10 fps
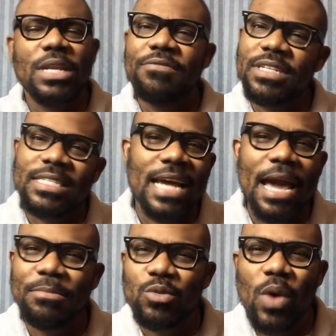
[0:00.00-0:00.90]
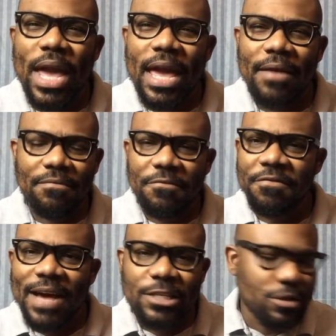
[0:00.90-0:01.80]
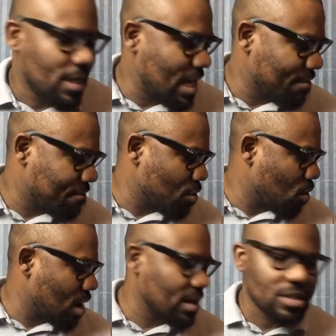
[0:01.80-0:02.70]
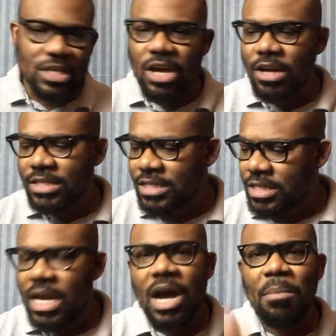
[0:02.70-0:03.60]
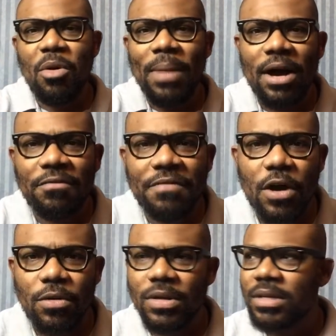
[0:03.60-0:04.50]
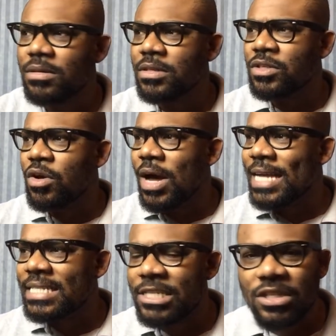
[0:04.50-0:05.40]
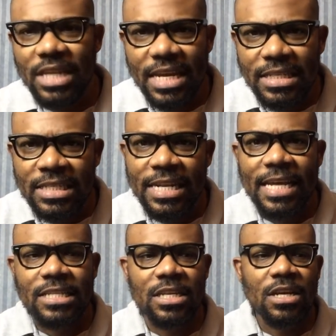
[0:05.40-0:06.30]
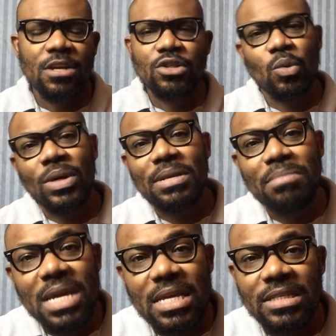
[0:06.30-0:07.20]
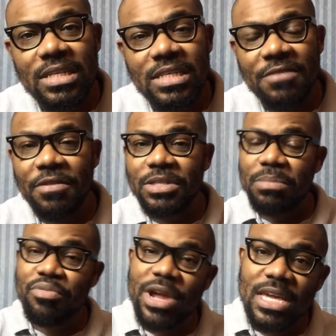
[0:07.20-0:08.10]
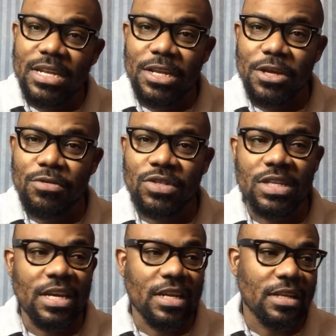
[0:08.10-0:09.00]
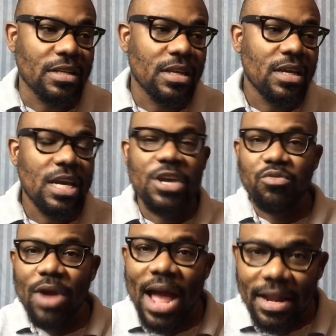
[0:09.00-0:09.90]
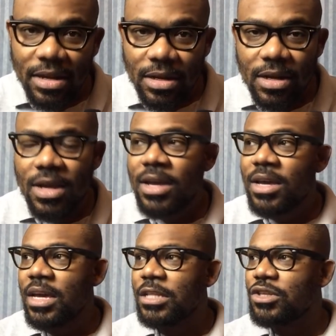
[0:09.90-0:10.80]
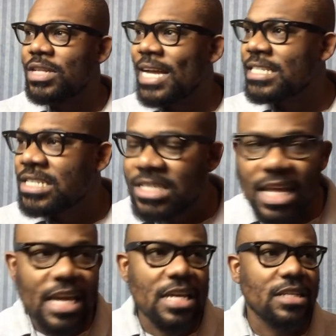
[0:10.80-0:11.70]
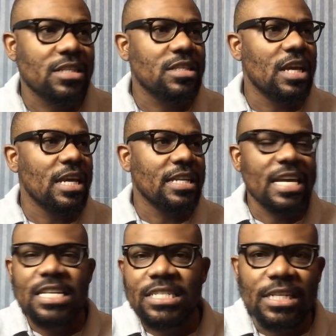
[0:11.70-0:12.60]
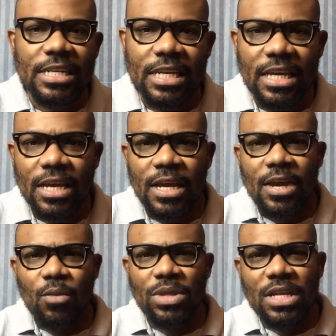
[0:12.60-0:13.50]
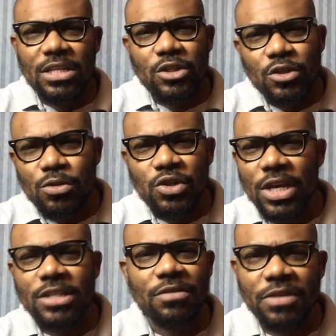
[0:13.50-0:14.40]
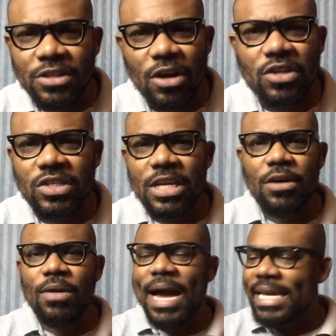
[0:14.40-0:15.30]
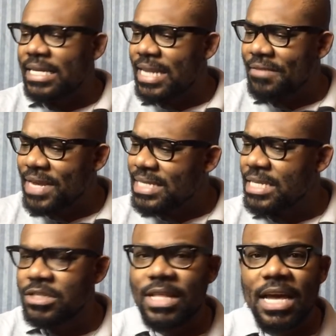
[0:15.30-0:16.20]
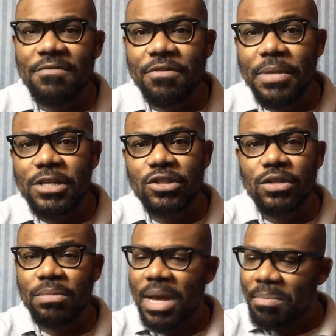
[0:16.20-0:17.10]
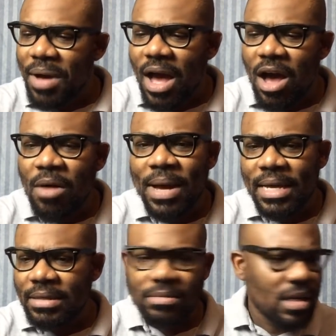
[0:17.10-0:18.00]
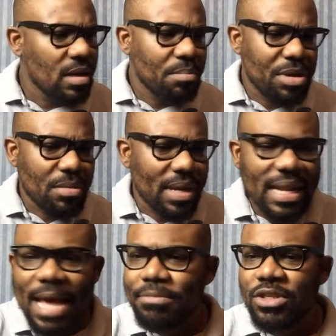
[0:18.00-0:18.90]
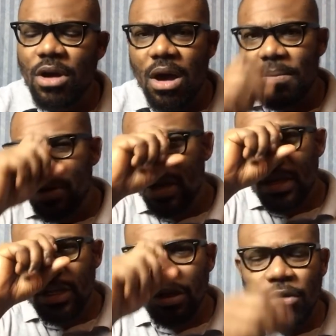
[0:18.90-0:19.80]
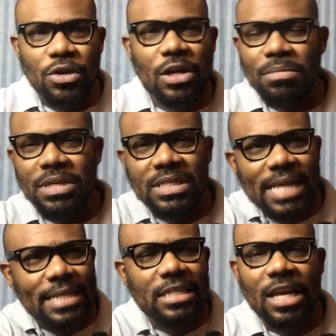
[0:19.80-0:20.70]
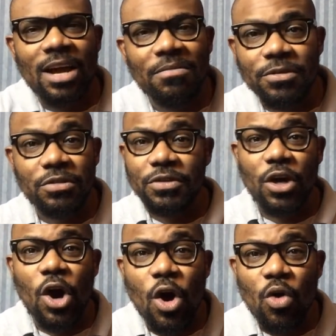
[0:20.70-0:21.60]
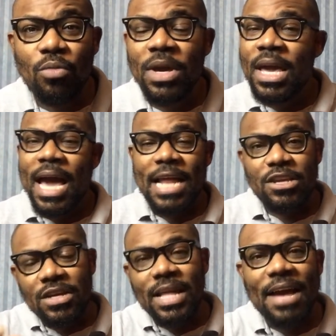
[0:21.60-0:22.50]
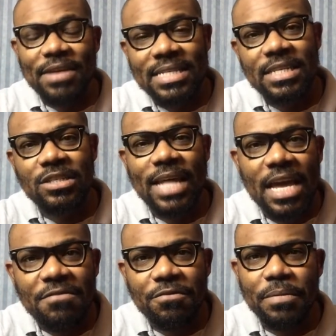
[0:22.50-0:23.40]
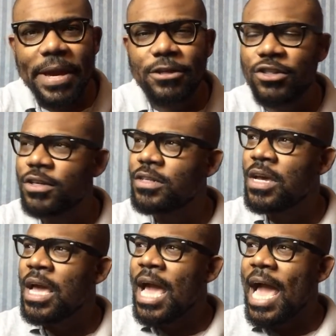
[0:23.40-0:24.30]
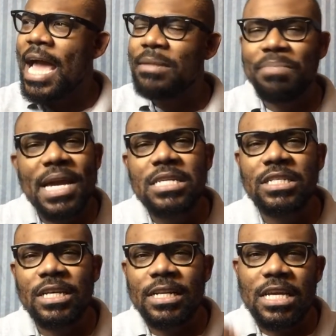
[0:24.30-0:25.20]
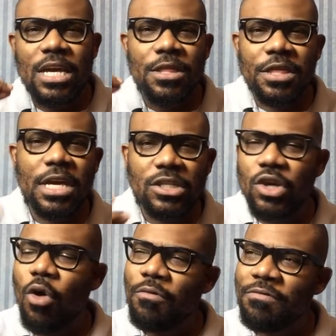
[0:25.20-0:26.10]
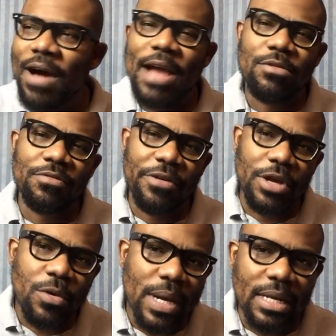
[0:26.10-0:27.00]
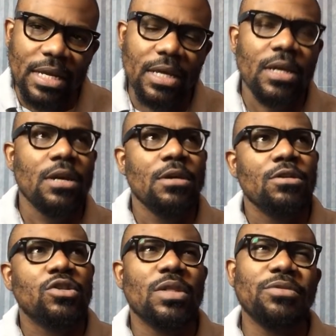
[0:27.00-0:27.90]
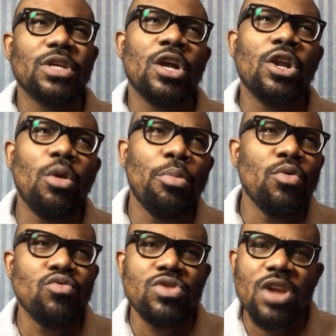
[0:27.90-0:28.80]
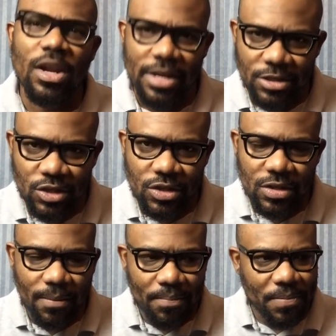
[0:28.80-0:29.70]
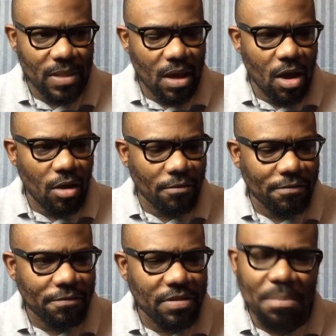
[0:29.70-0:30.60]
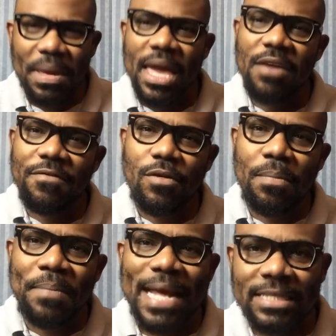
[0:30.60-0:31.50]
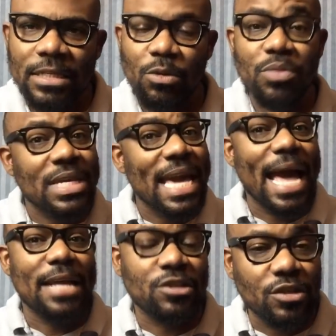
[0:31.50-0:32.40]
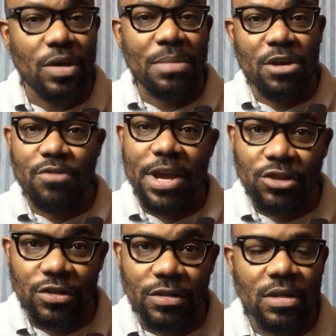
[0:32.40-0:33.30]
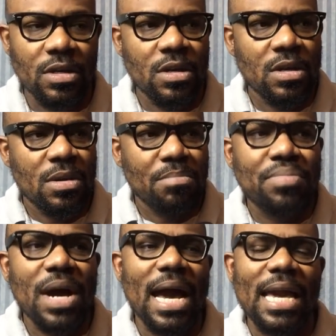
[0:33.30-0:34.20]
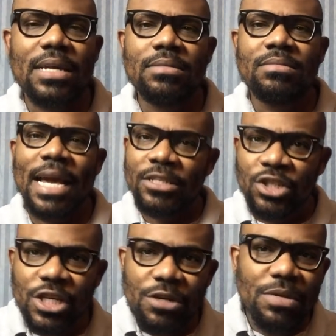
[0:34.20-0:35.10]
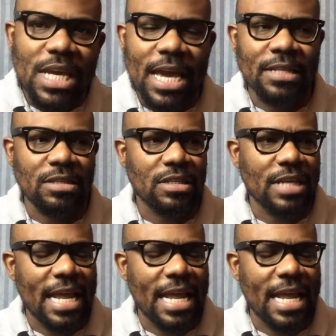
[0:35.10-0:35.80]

We live in times where virtually everyone has got a mobile phone, he's got access to the internet. So what it means is, if there is a breaking news in Iran, in United States, in Italy, within the two shakes of a duck still, I can have access to that information on my palm. I can be on my laptop. You can be sat in the comfort of your home and you can have access to that information. And basically, things go viral very quickly. So there is a global knowledge of the behavioral pattern with regards to immigration by Nigerians